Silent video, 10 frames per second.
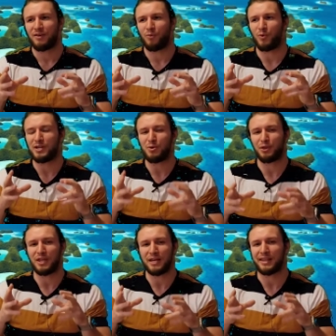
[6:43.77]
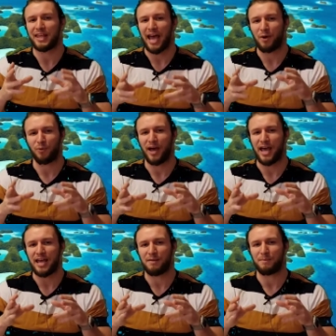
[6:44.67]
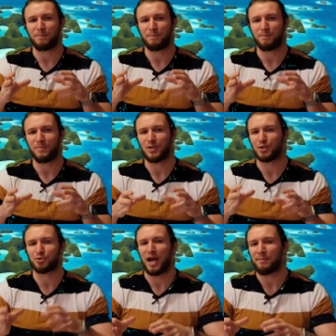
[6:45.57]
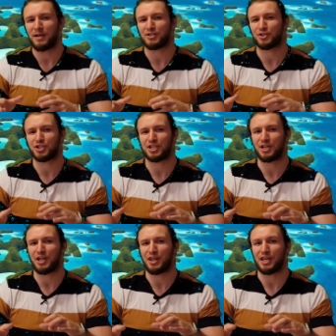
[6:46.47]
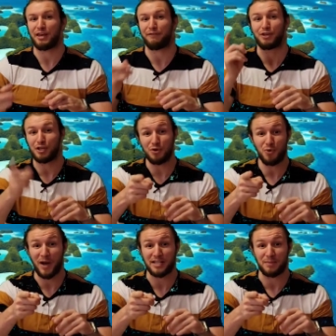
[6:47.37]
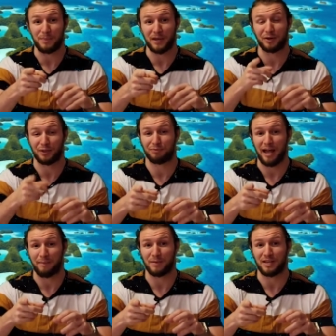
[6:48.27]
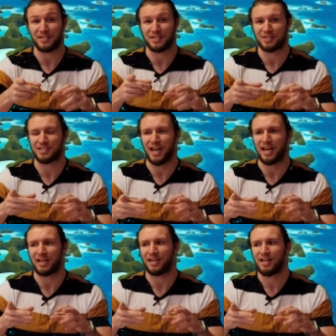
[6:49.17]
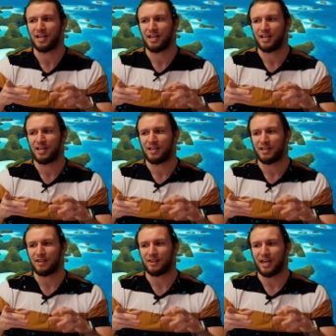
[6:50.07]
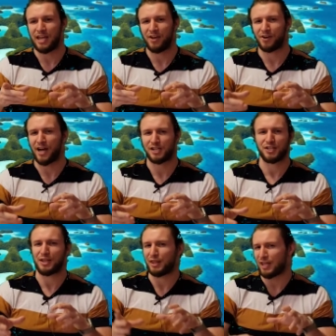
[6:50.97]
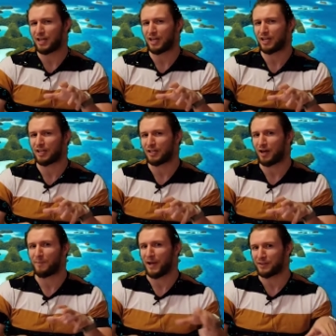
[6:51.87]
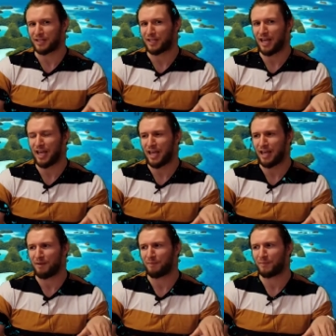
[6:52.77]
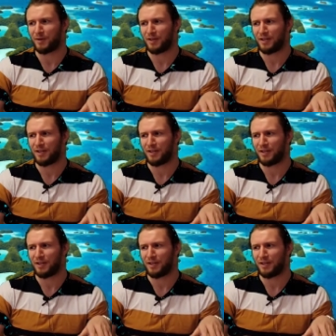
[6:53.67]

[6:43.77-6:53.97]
when you think that way, your tribe mates are just gonna think of you as a bigger threat, because they're saying they are actually thinking about the game